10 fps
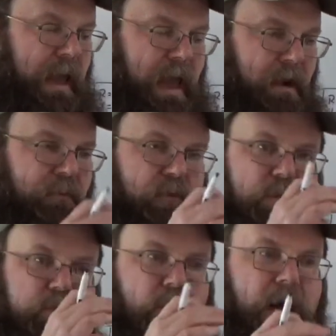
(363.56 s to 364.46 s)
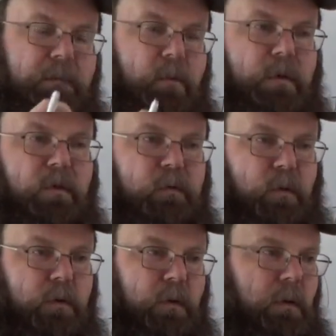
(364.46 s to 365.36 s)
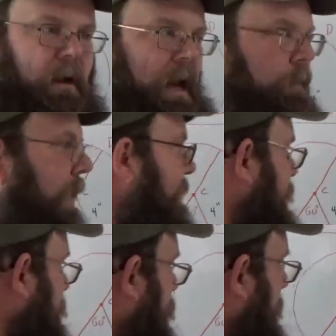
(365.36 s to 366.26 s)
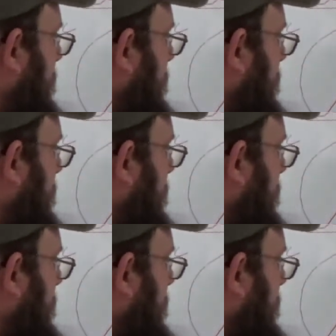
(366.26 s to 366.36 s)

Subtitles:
every problem with a circle, I would have this little